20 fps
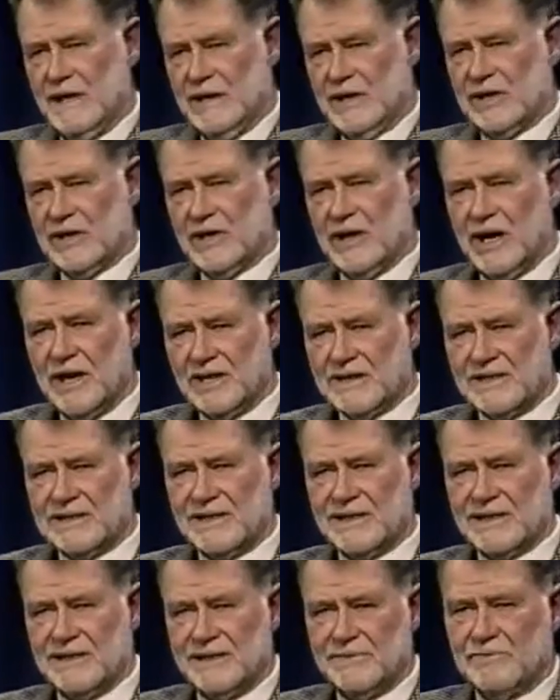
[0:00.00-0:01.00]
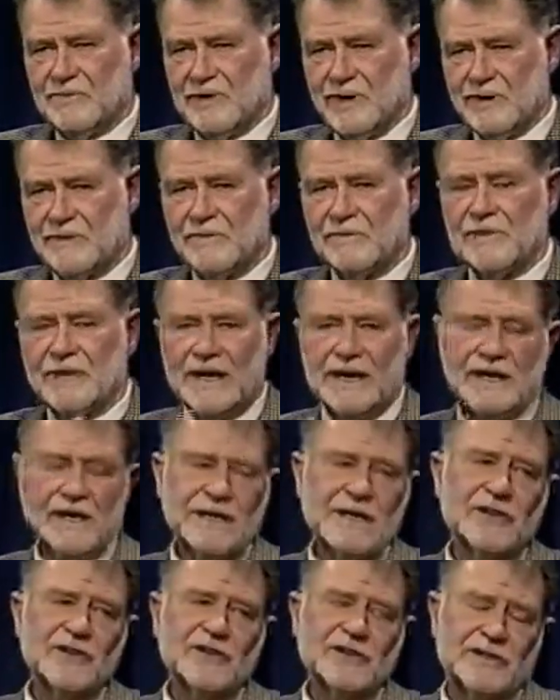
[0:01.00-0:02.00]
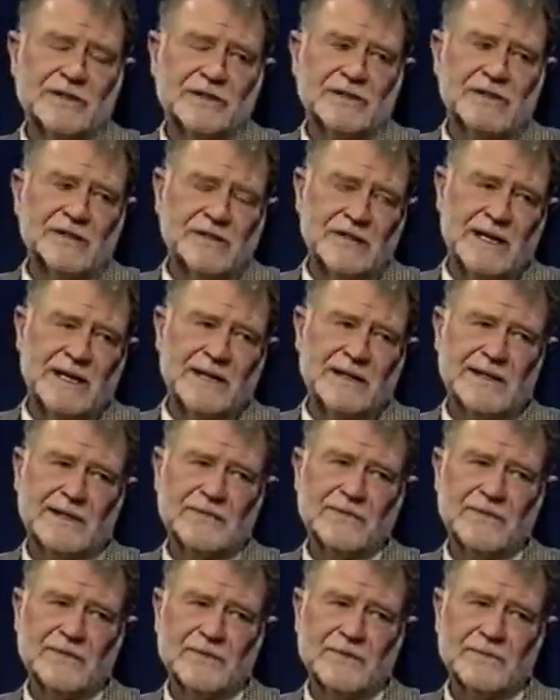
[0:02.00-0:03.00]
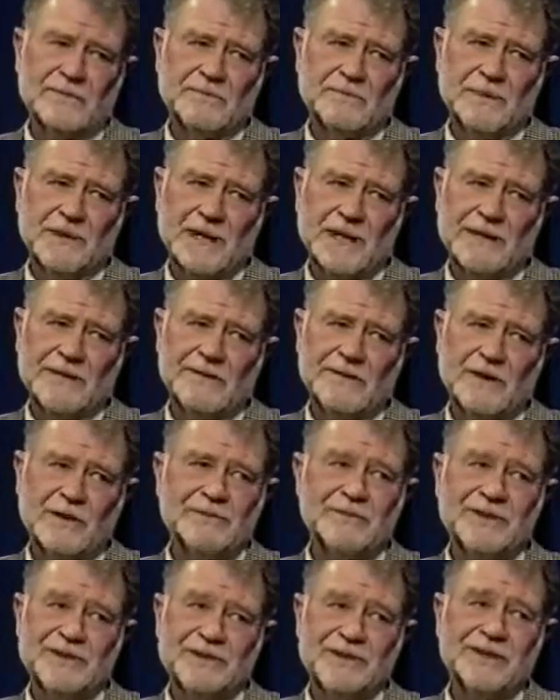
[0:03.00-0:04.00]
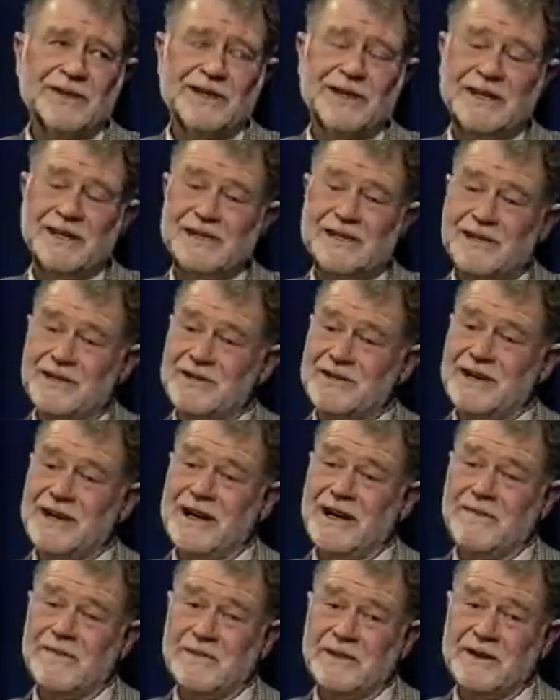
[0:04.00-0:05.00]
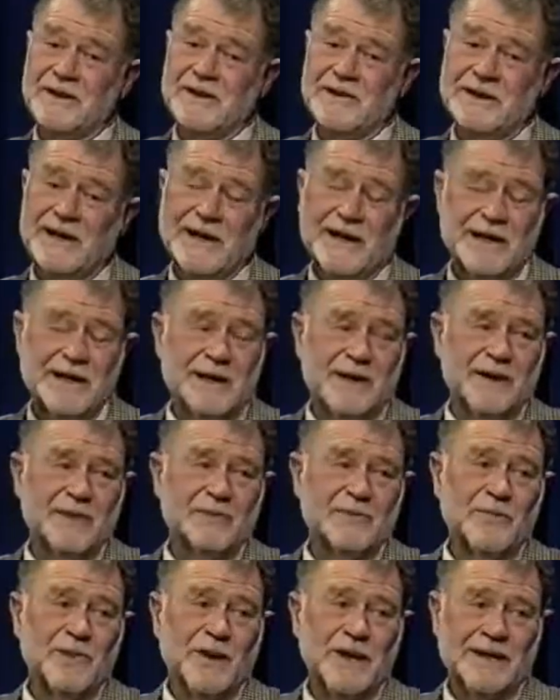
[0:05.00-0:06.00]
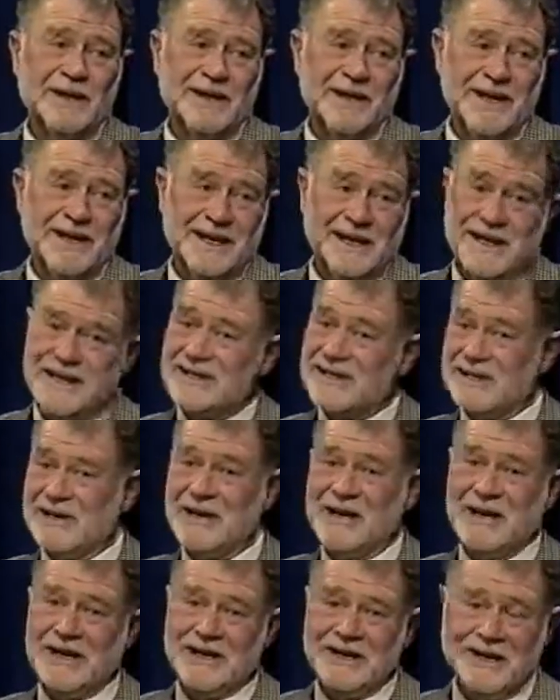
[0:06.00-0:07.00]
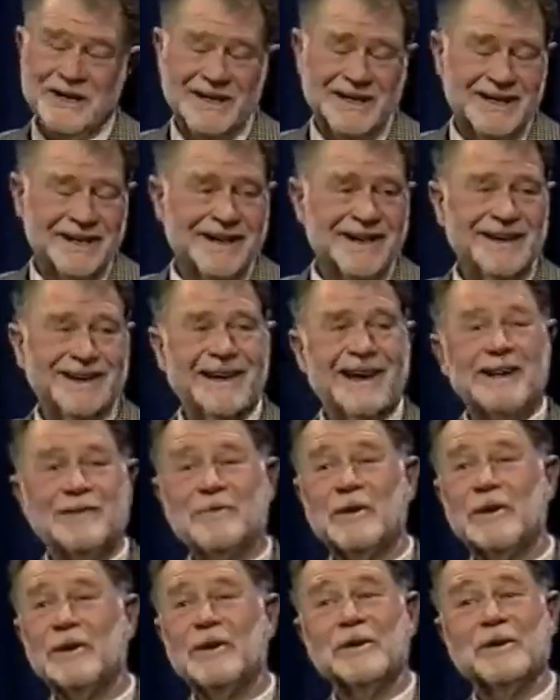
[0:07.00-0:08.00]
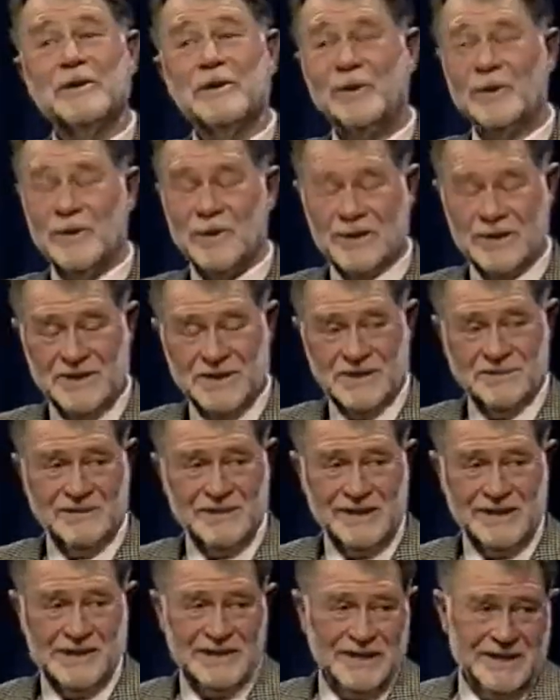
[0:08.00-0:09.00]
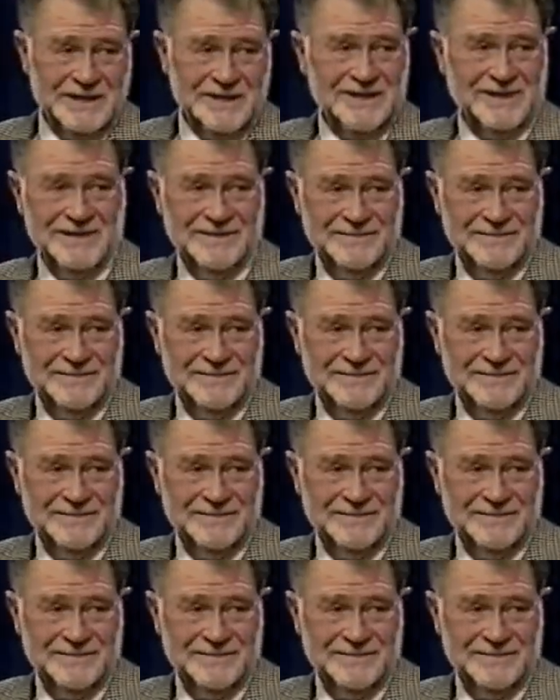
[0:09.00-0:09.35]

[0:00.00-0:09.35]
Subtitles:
constantly proliferating issues, and therefore plenty of opportunity to try and figure out what is going on and what ought to be going on.